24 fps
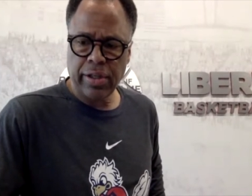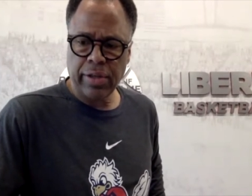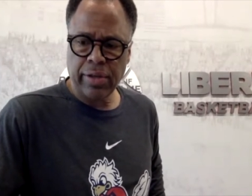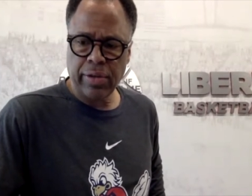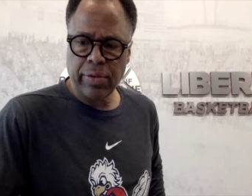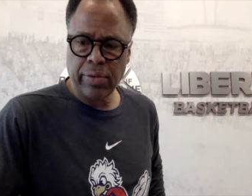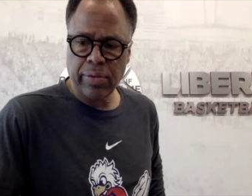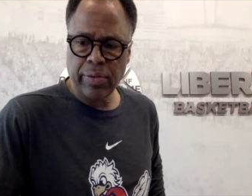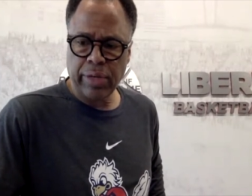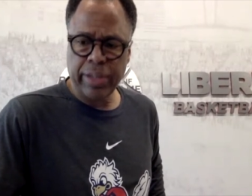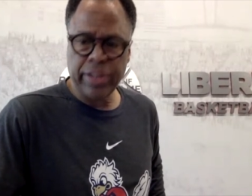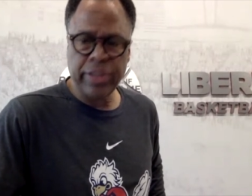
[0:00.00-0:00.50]

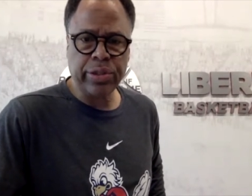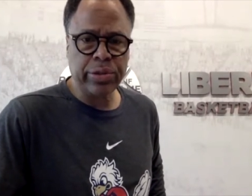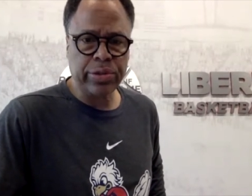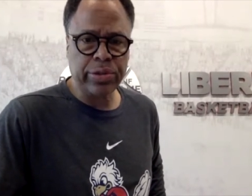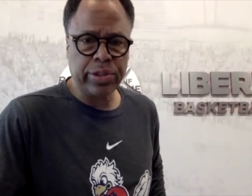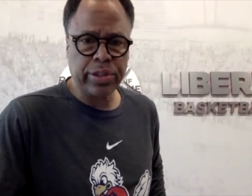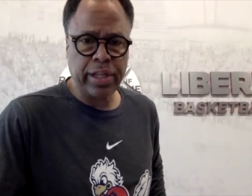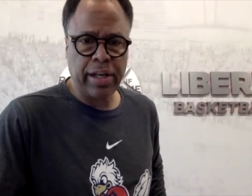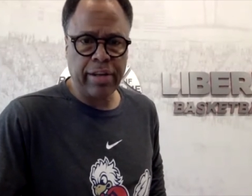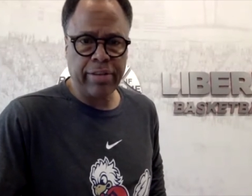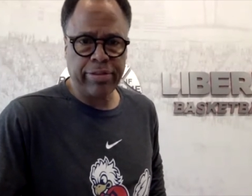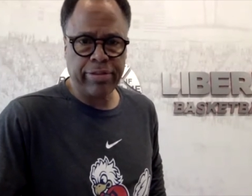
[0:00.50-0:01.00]
racial
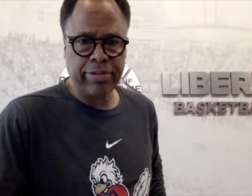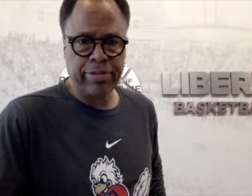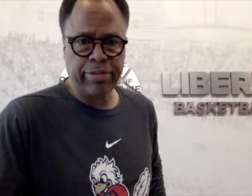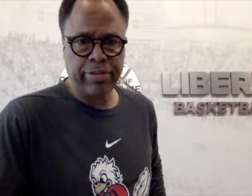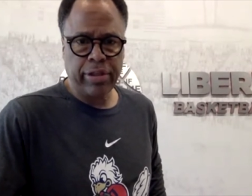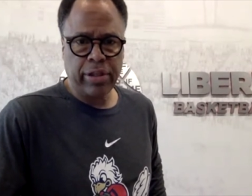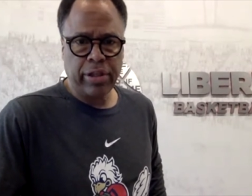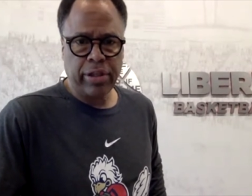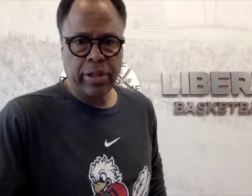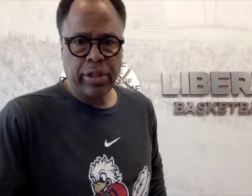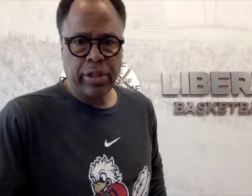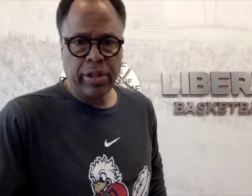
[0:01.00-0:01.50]
stuff,
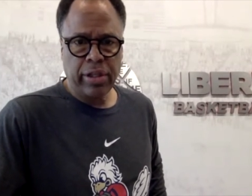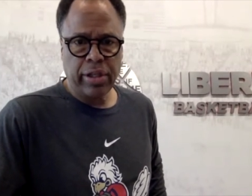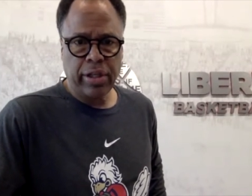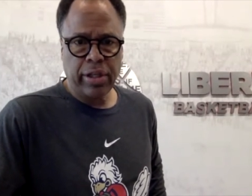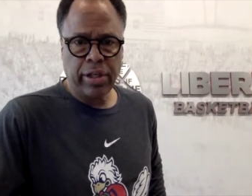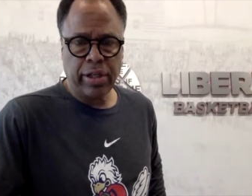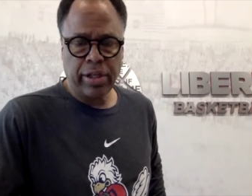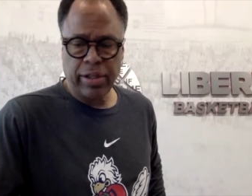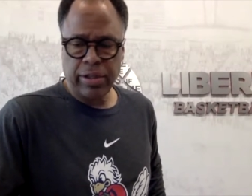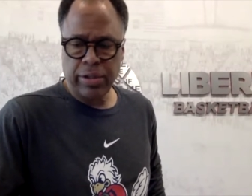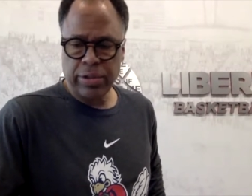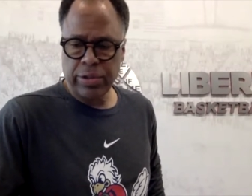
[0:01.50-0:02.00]

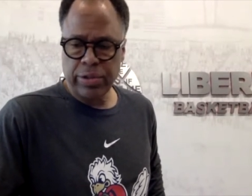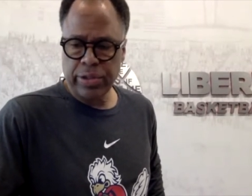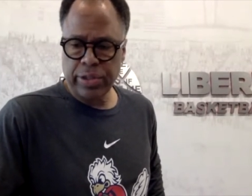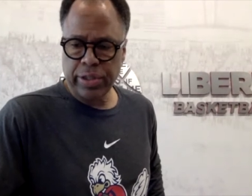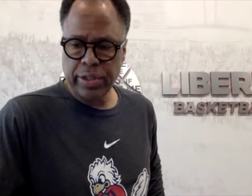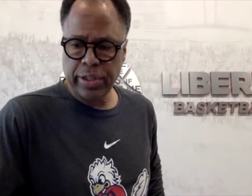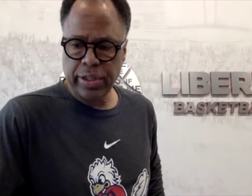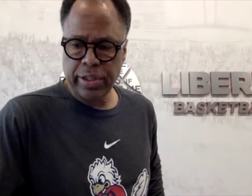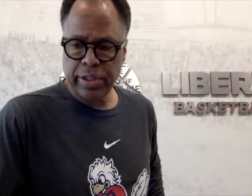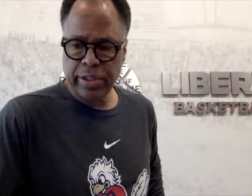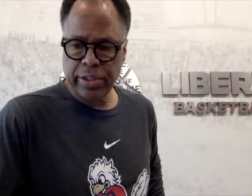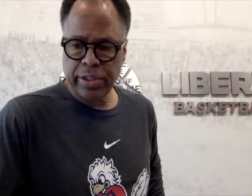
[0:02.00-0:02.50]
those
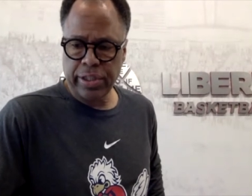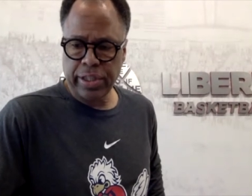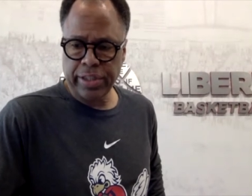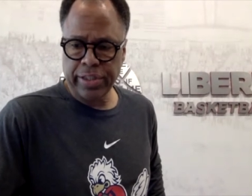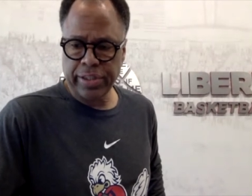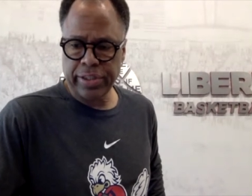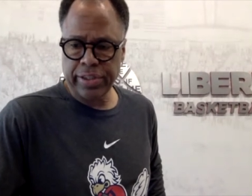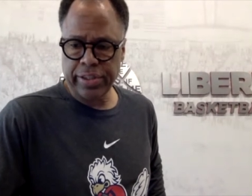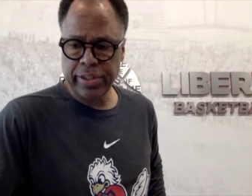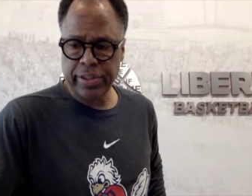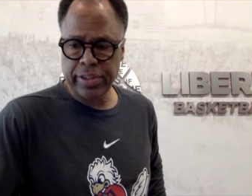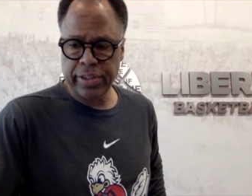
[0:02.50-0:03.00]

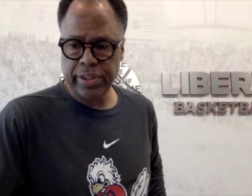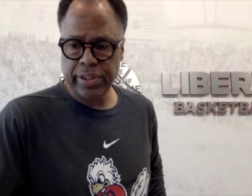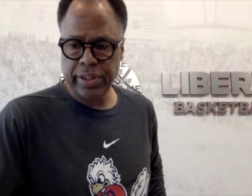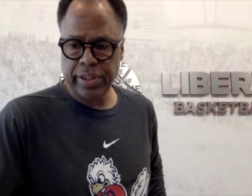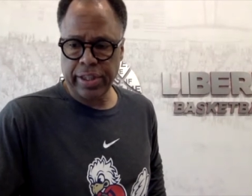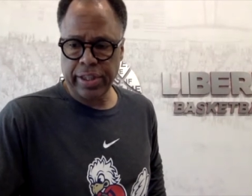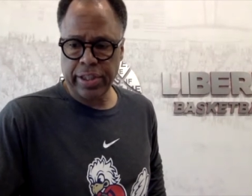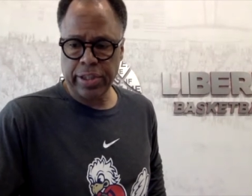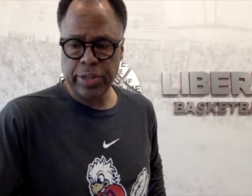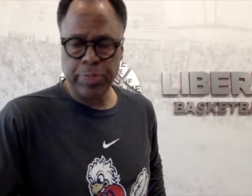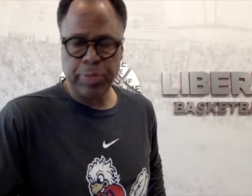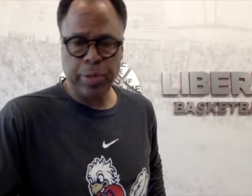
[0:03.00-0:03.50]
injustices and the
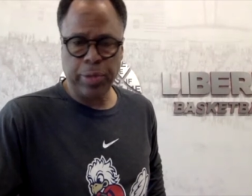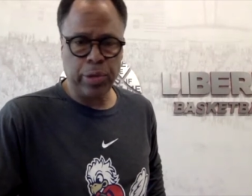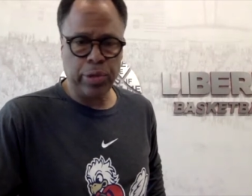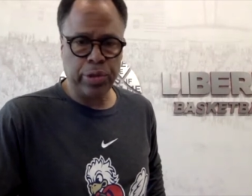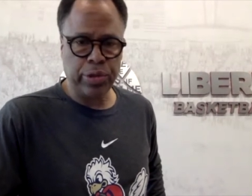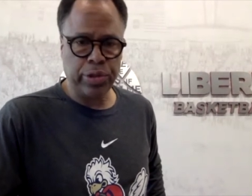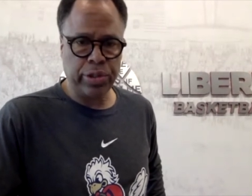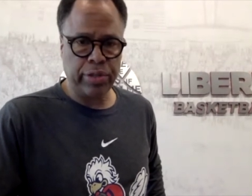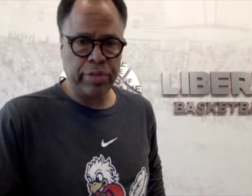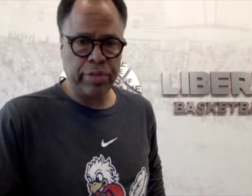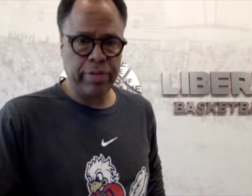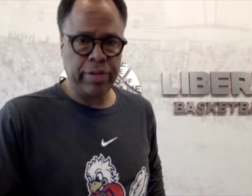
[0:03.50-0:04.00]

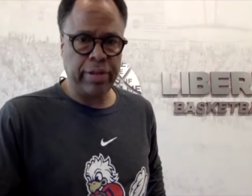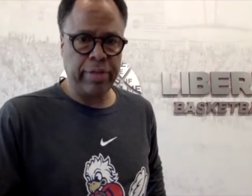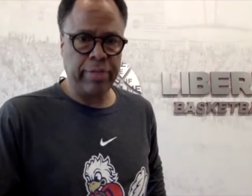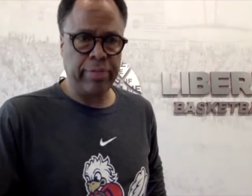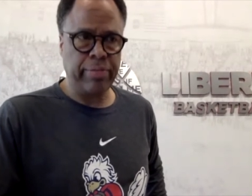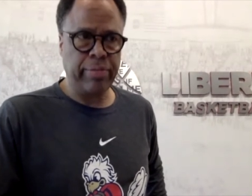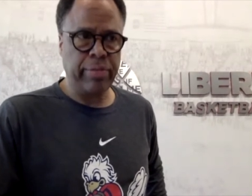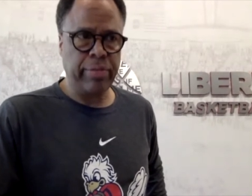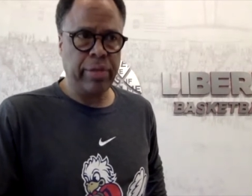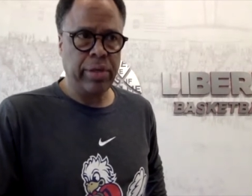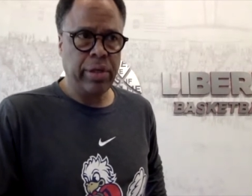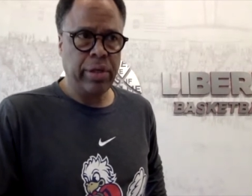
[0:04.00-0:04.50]
exposure of them
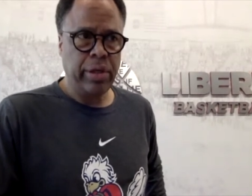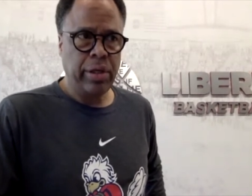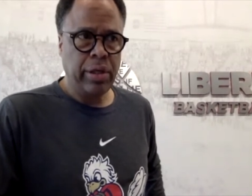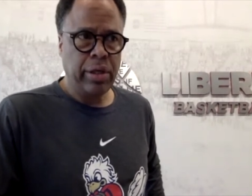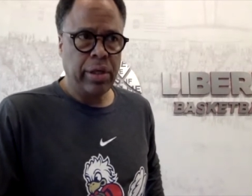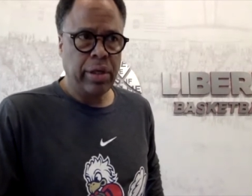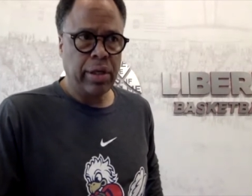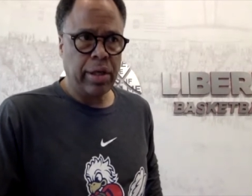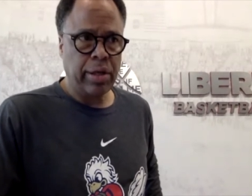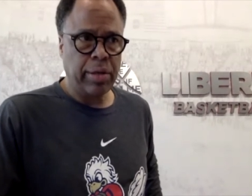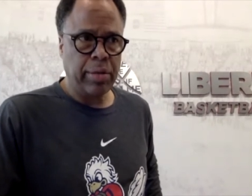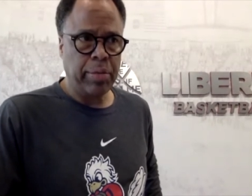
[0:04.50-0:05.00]

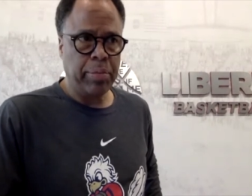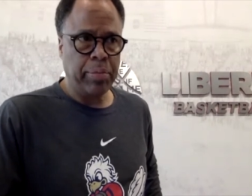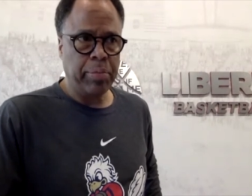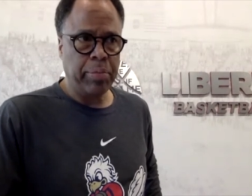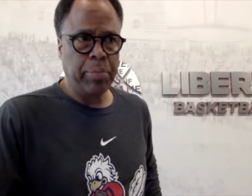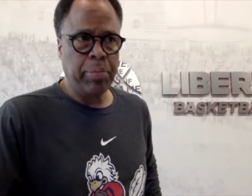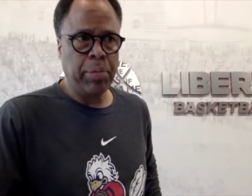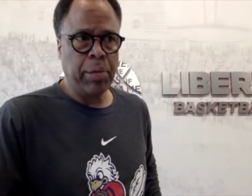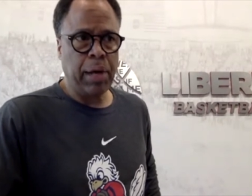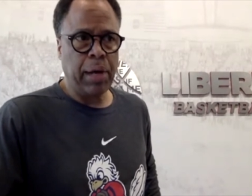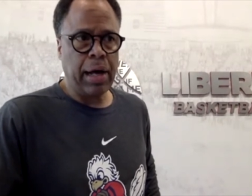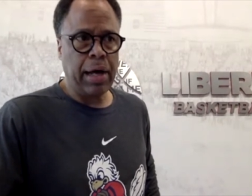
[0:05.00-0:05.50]

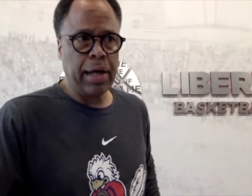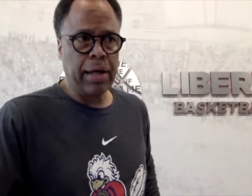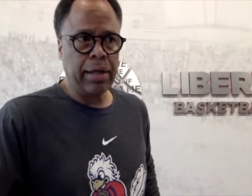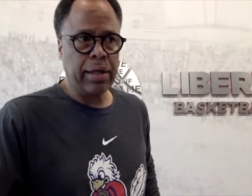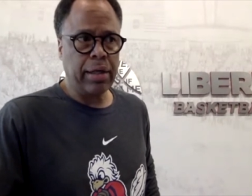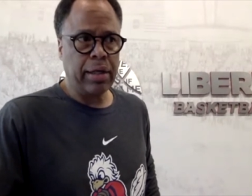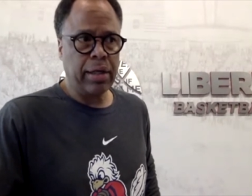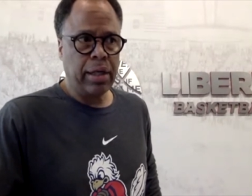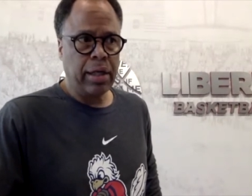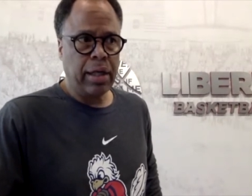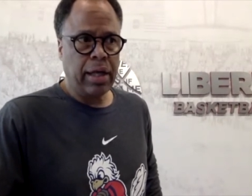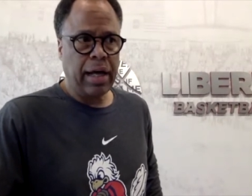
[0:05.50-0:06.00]
brought
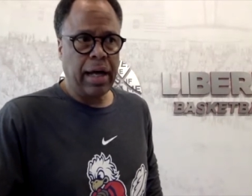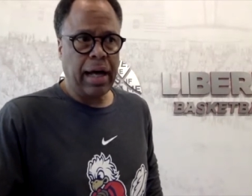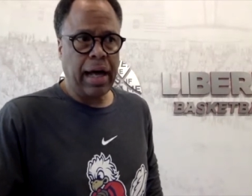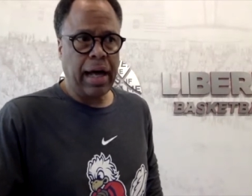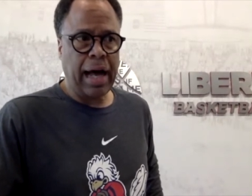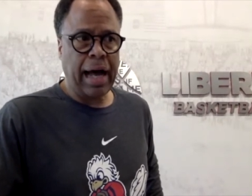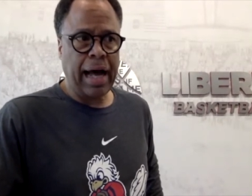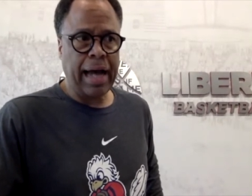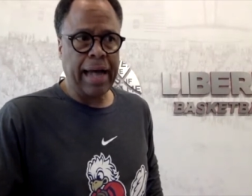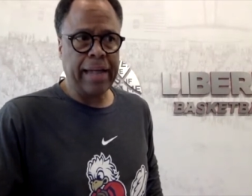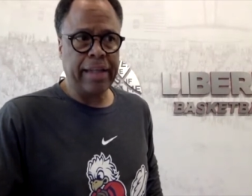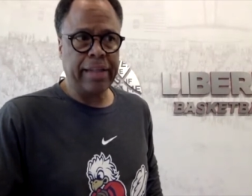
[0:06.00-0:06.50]
a
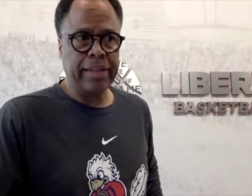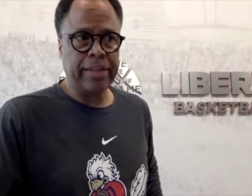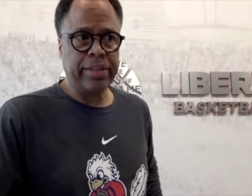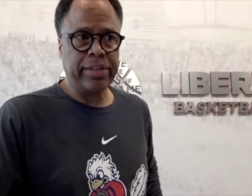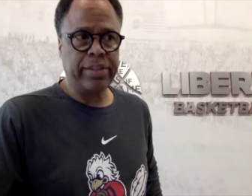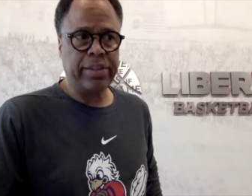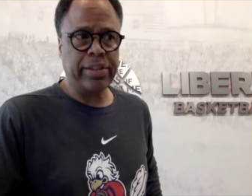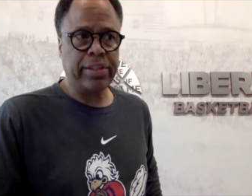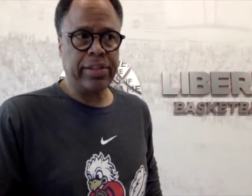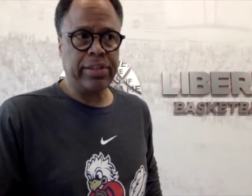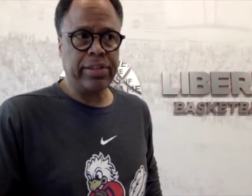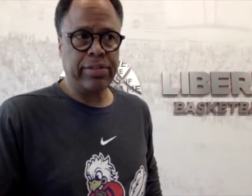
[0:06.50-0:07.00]
heightened
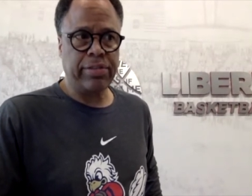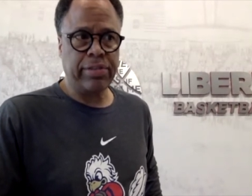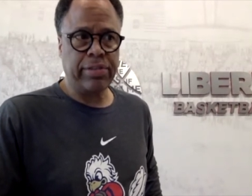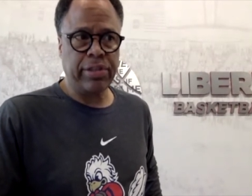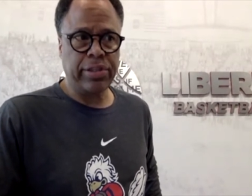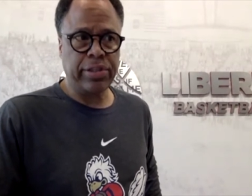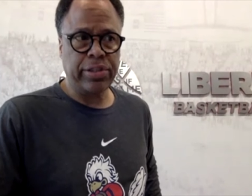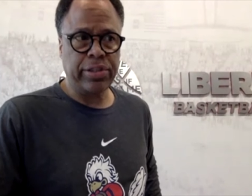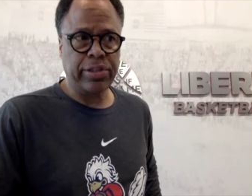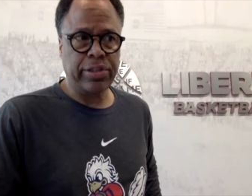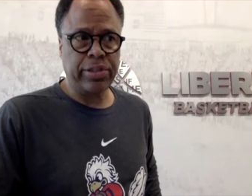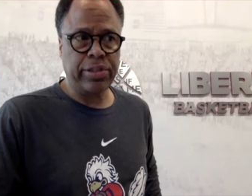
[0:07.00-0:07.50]
sense of
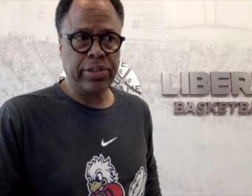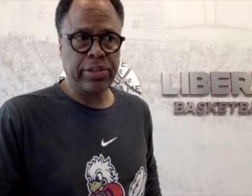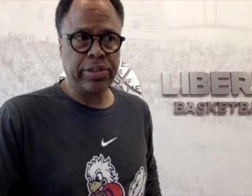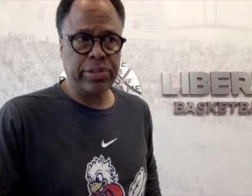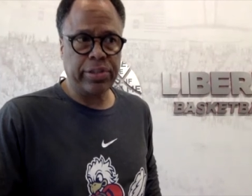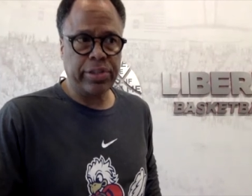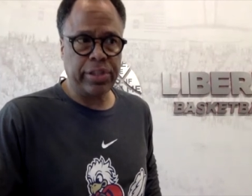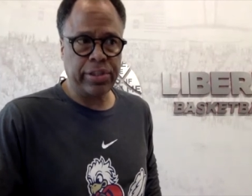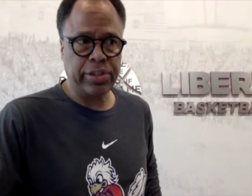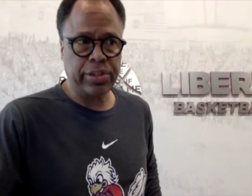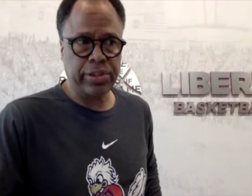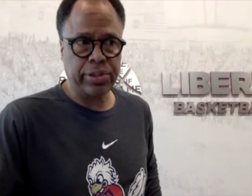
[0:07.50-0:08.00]

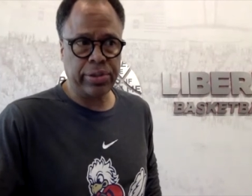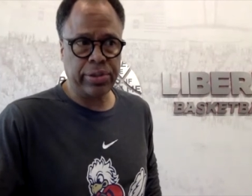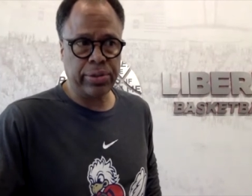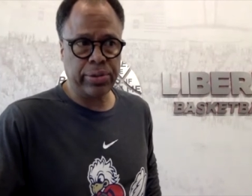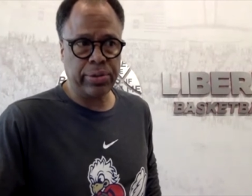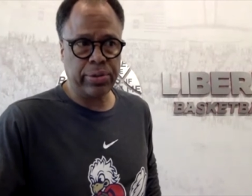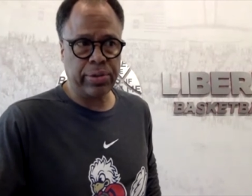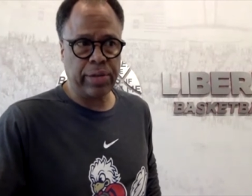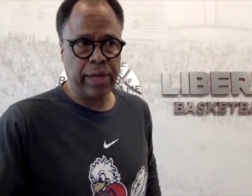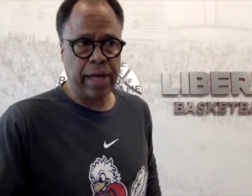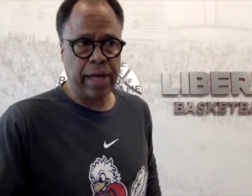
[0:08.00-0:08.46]
urgency to